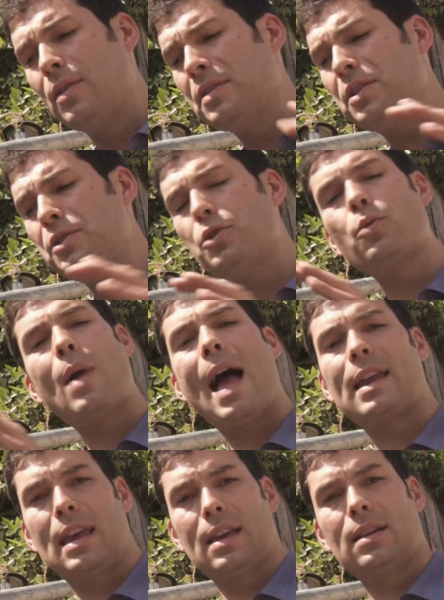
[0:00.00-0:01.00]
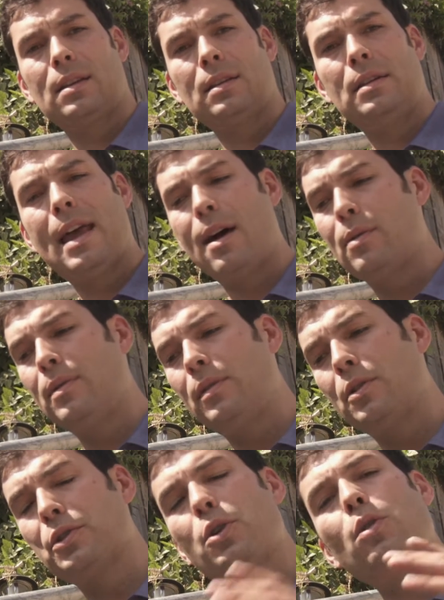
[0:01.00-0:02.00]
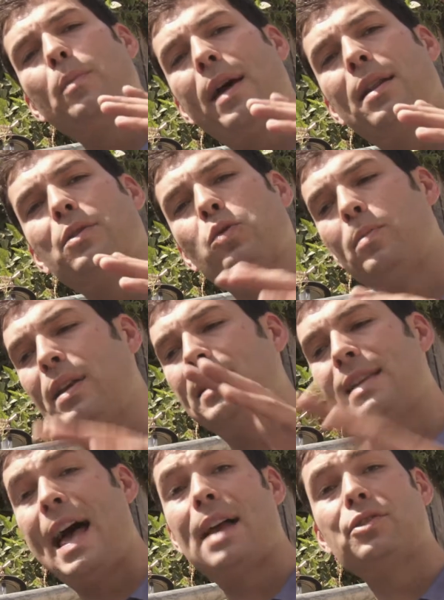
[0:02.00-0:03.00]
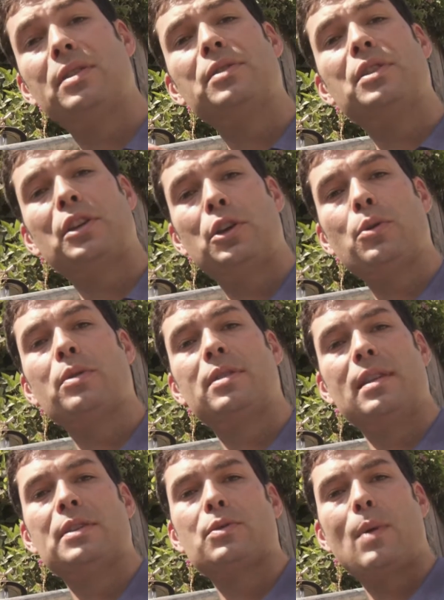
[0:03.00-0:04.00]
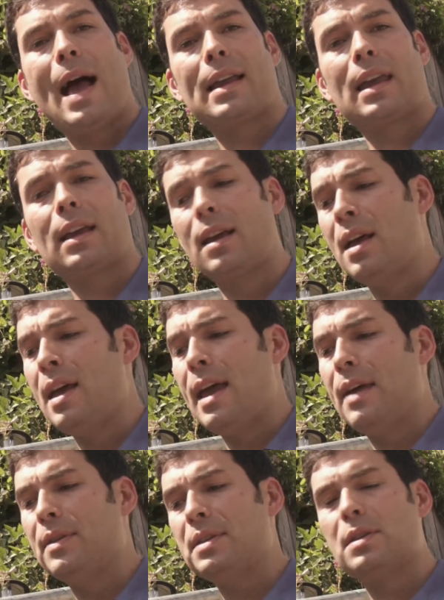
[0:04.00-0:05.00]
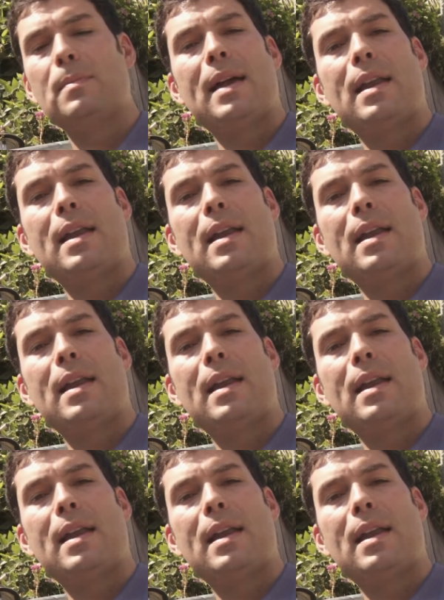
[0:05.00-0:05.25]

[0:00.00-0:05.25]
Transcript: This is your racking. Now, your solar panels will be attached and secured to this racking, and this is made